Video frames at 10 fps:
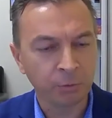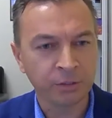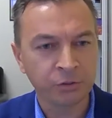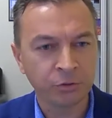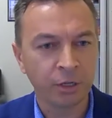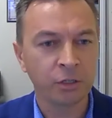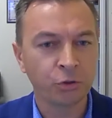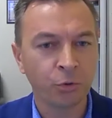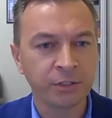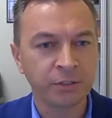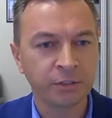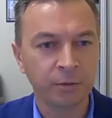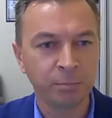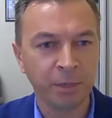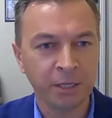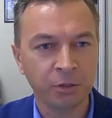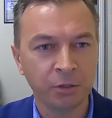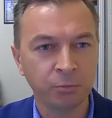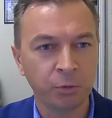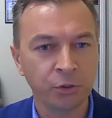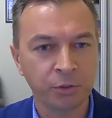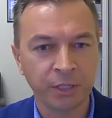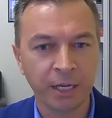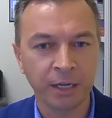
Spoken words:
not a choice, based on what you're saying,